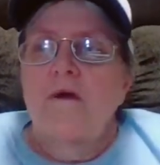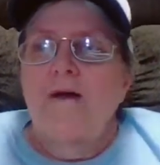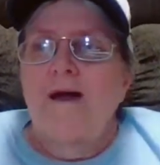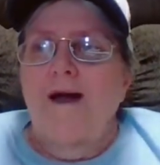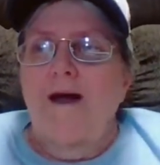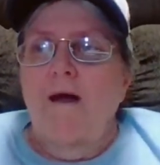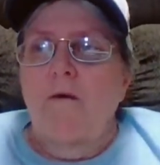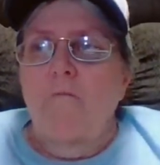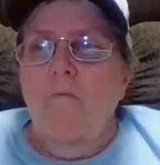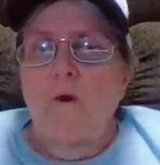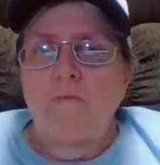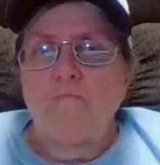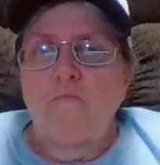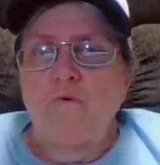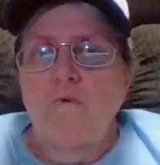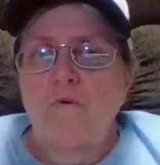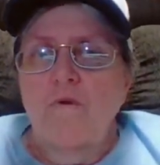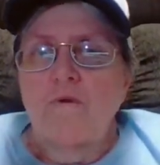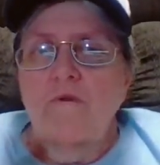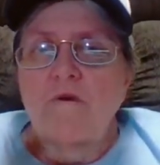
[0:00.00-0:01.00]
at one
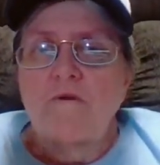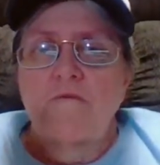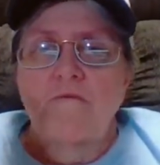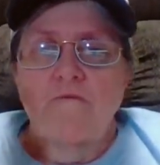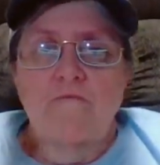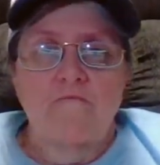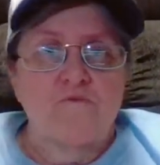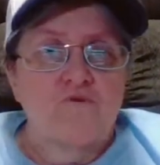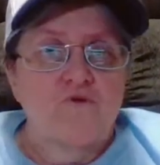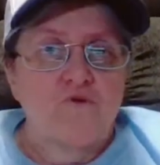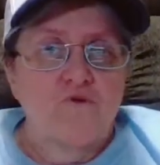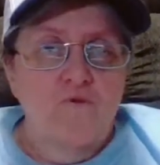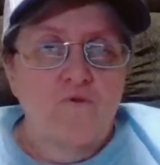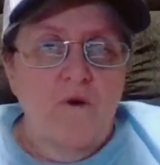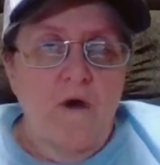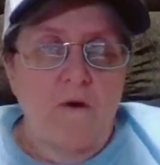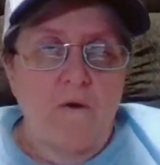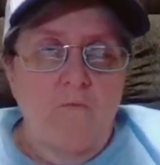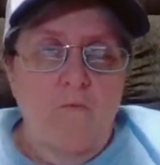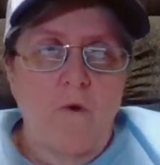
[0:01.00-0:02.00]
point
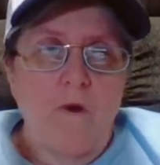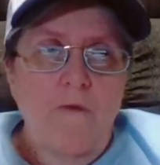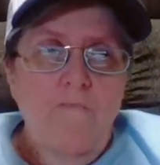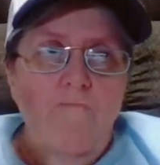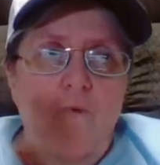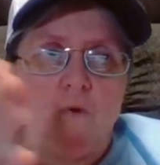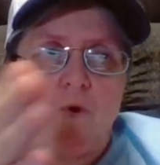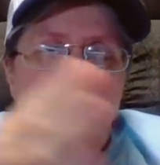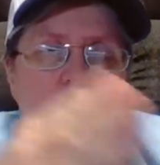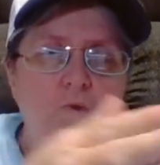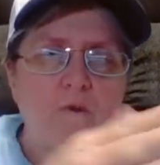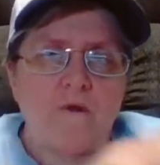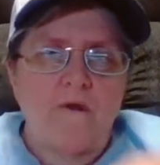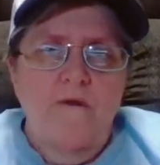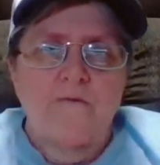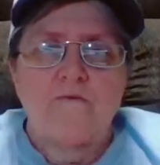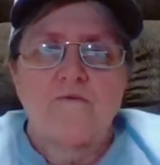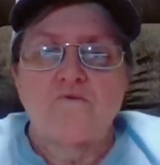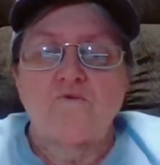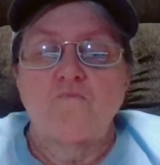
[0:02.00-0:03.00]
or
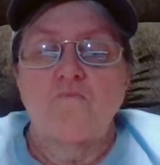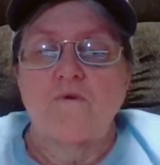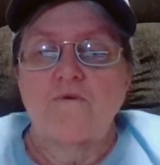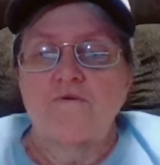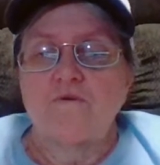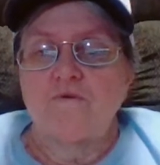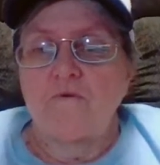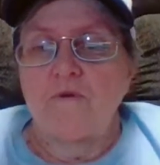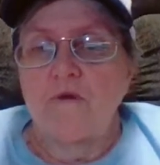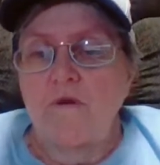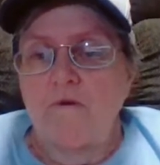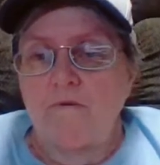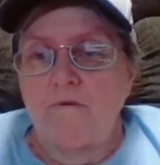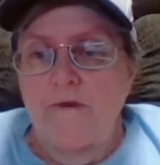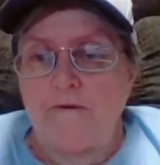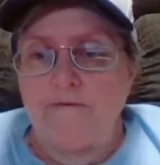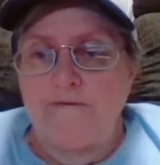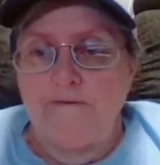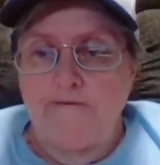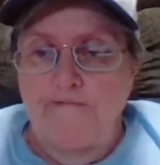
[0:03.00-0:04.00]
another to one degree or
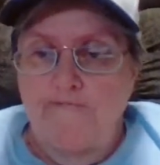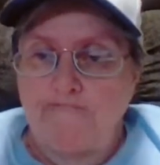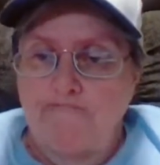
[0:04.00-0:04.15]
another.